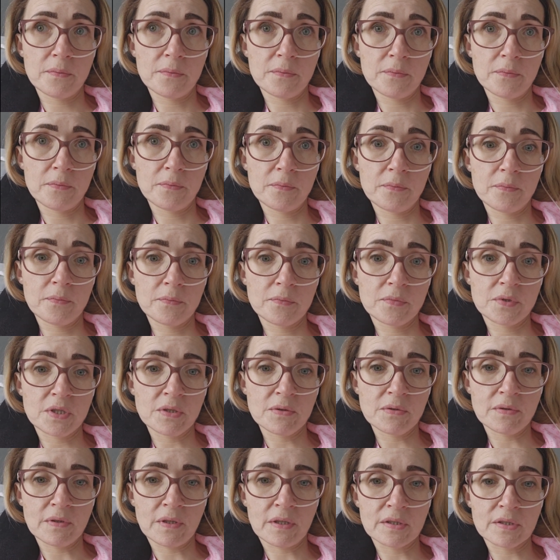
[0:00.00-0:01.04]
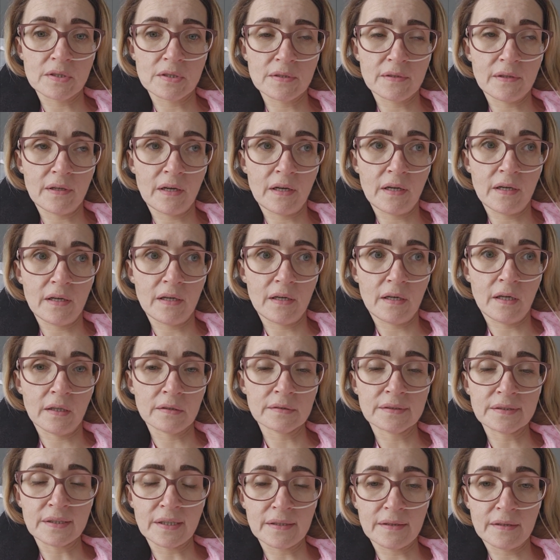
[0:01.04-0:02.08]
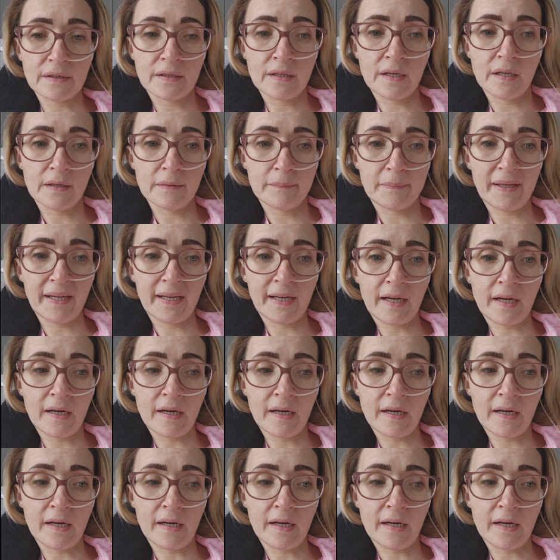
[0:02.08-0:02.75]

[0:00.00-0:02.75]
she was like, she's like, I'll take the other PICC out.